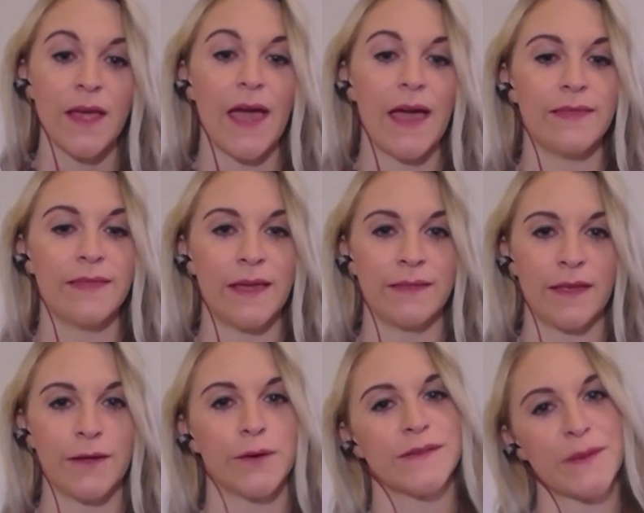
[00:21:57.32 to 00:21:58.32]
and then
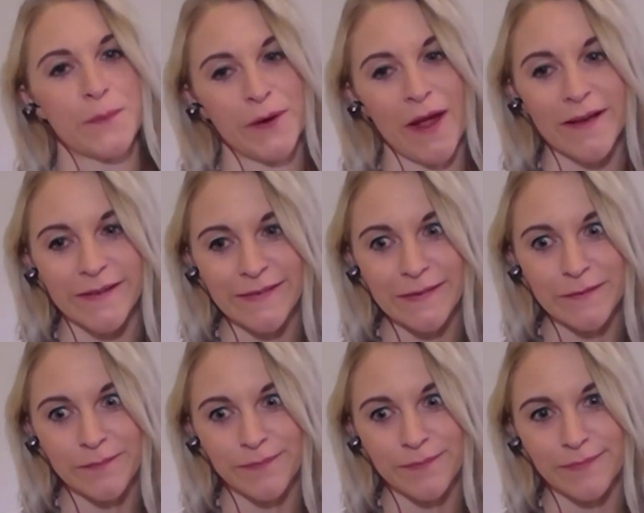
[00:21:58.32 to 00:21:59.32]
they go somewhere else
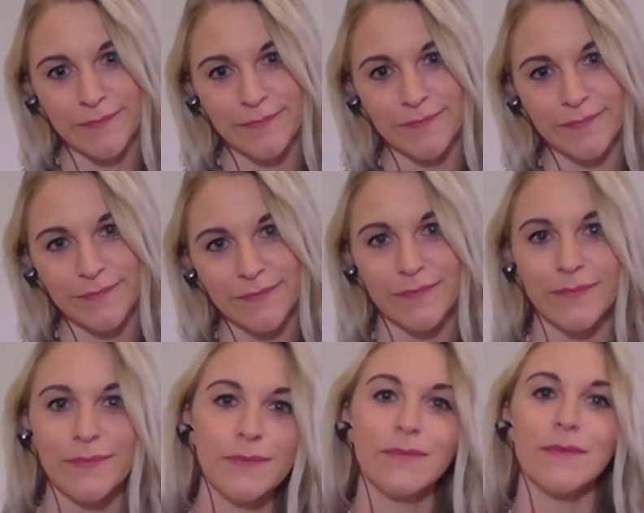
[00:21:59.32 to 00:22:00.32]

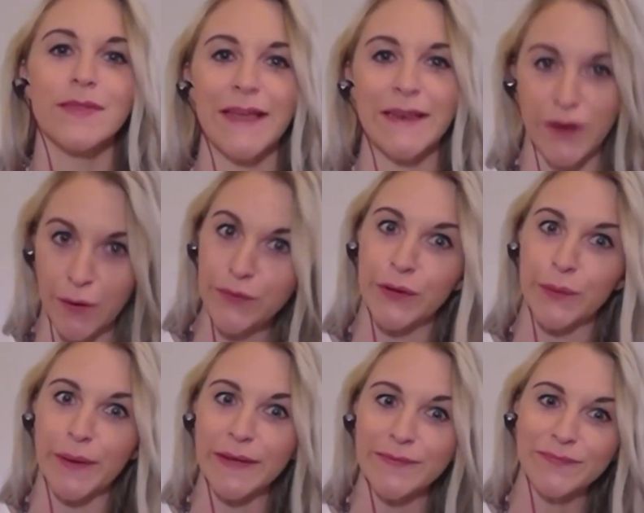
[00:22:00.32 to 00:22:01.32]
they don't do it